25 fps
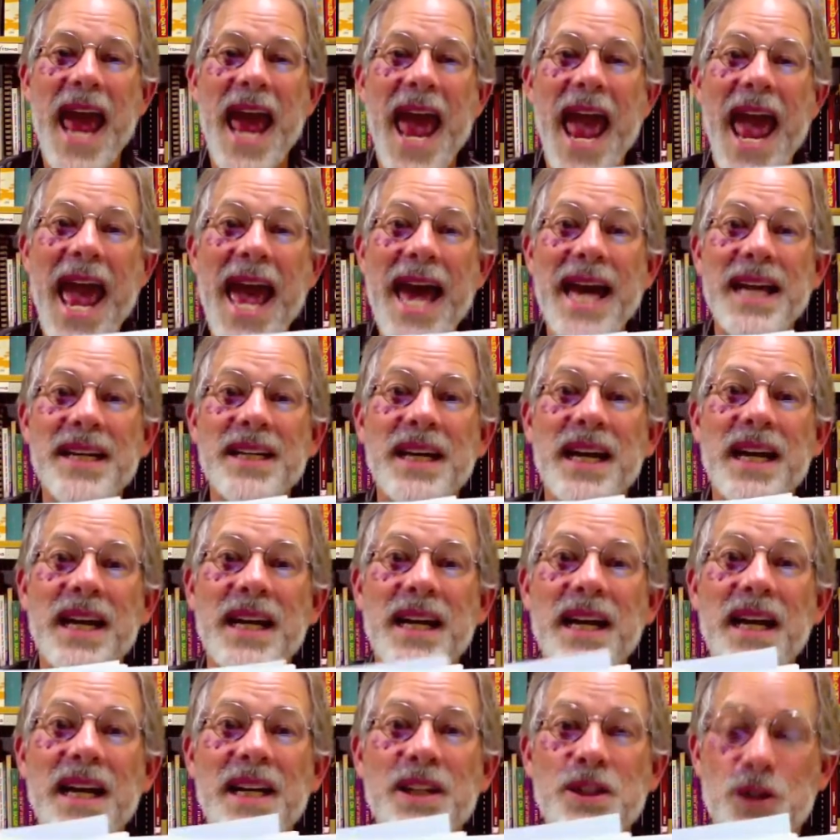and a
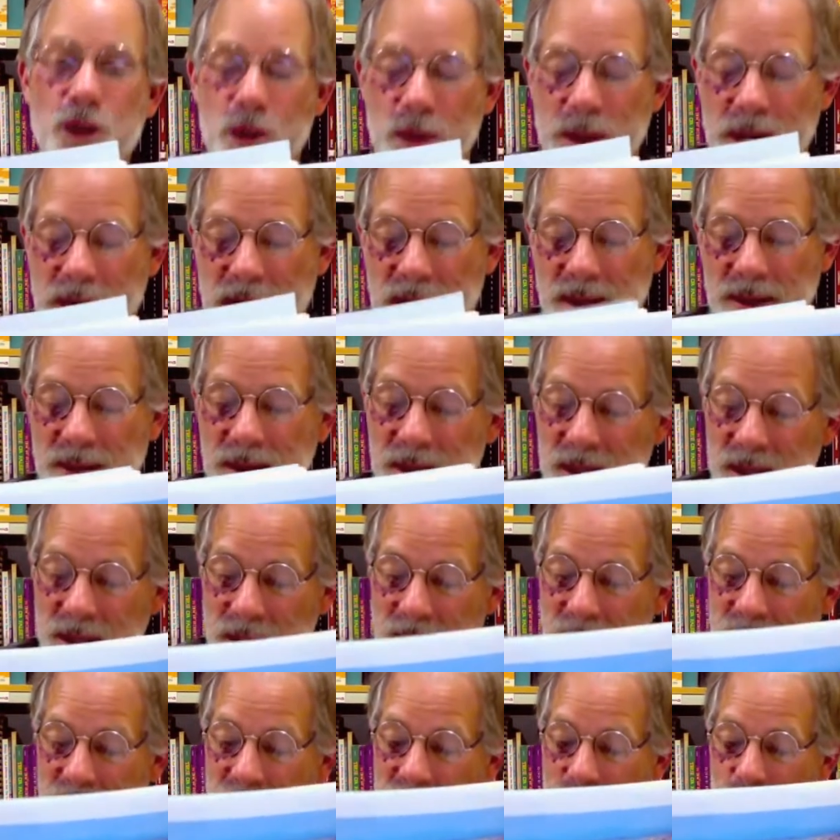country,
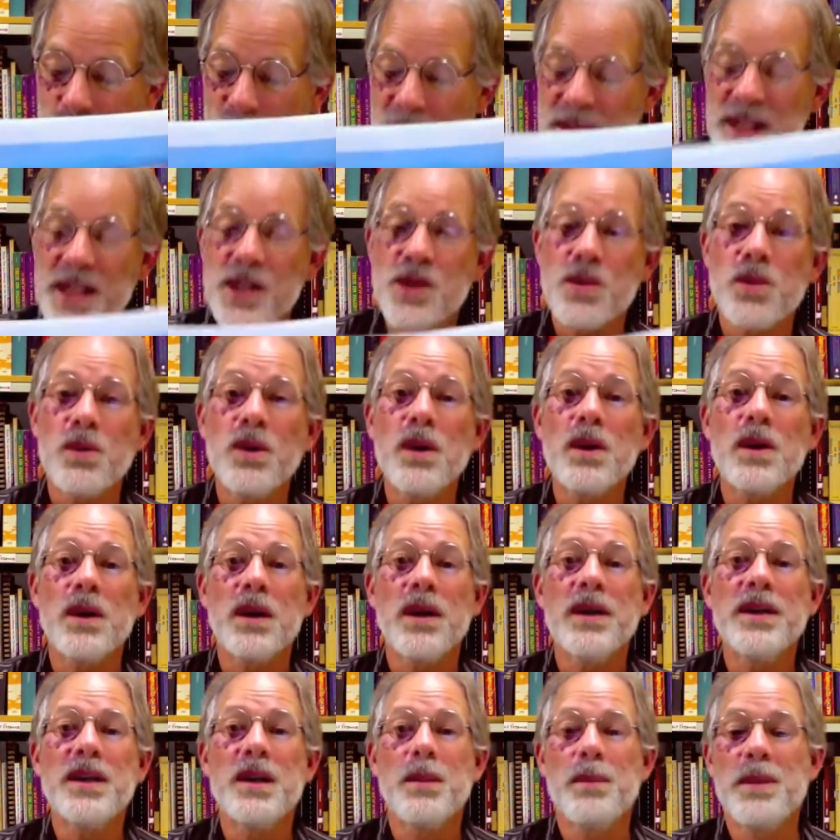with its
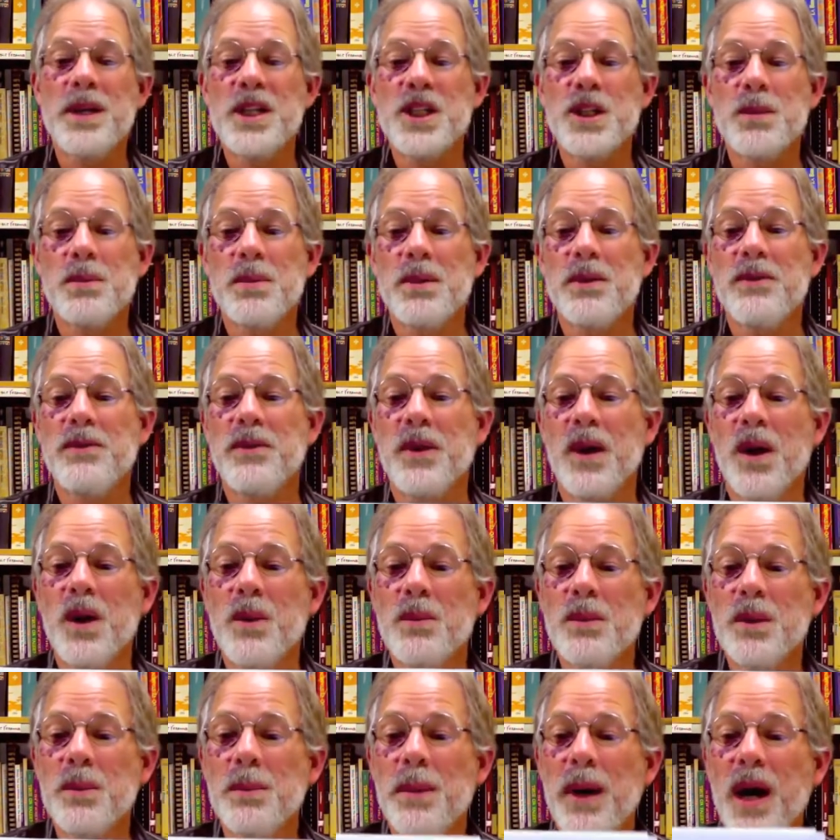ruler, the Bishop of
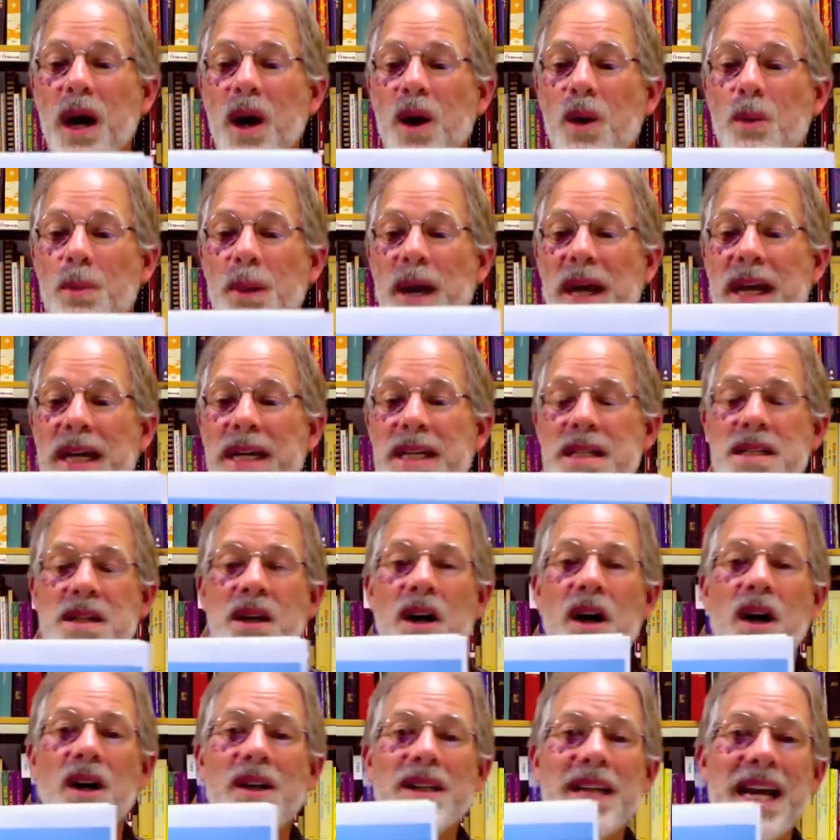Rome, the Pope, and it's
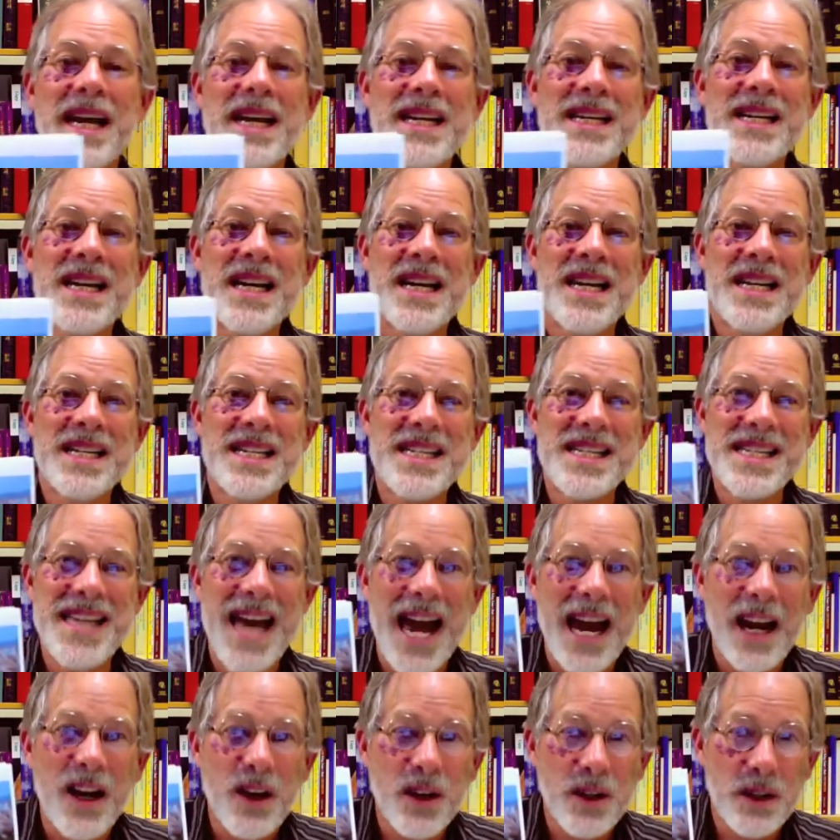called a
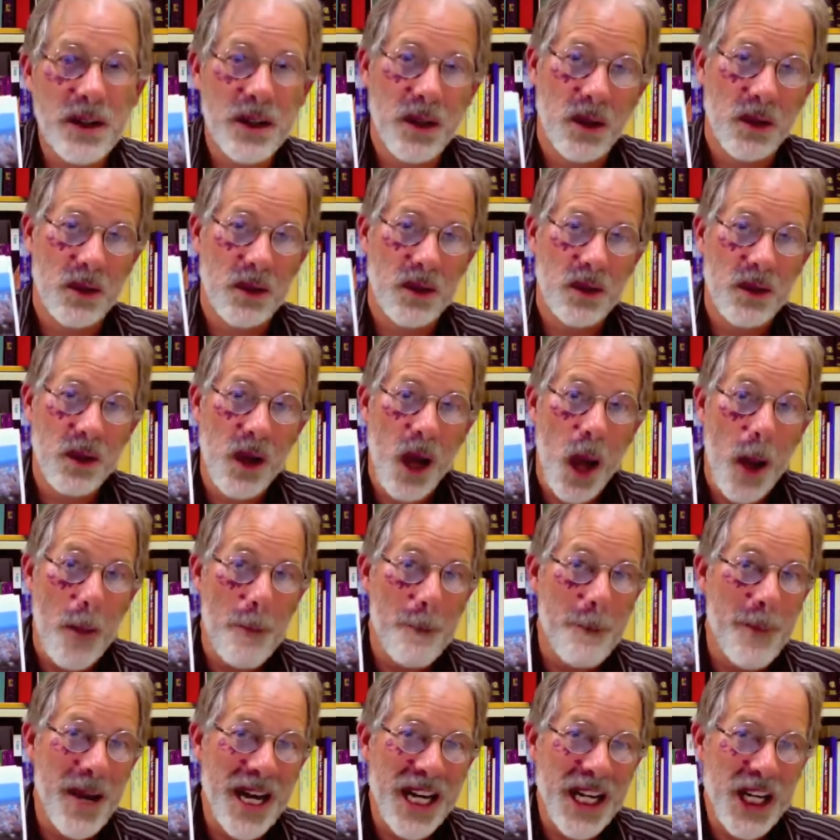sacerdotal
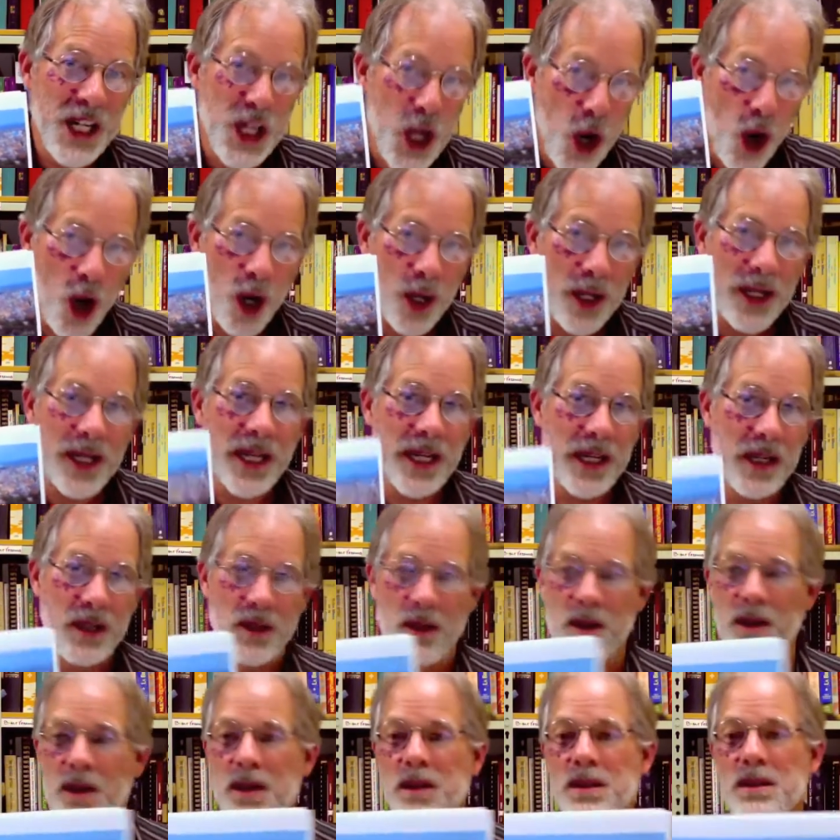
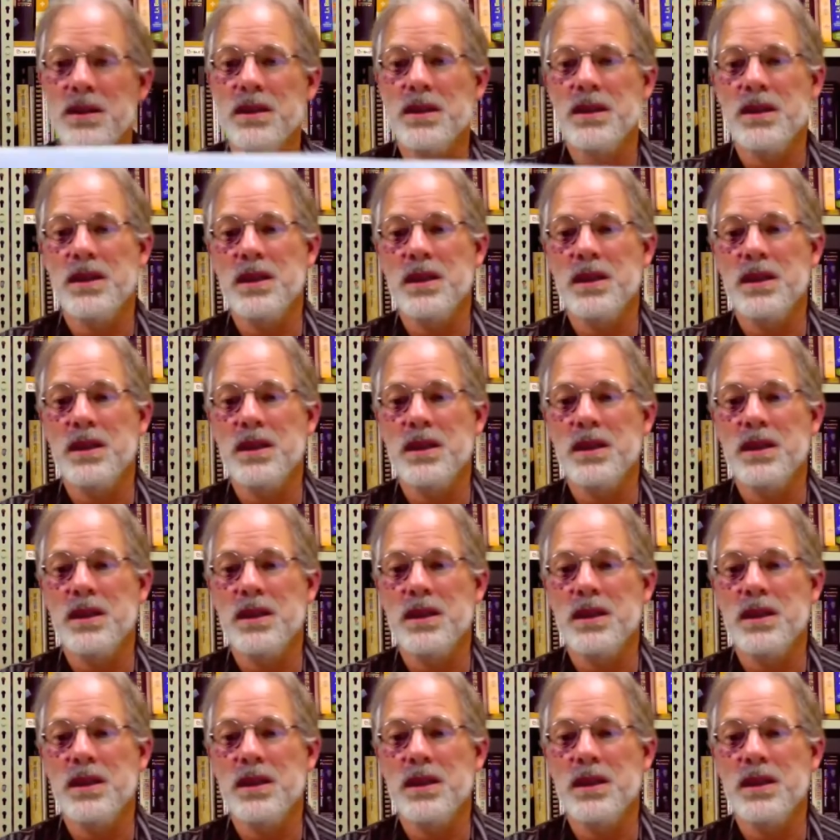monarchical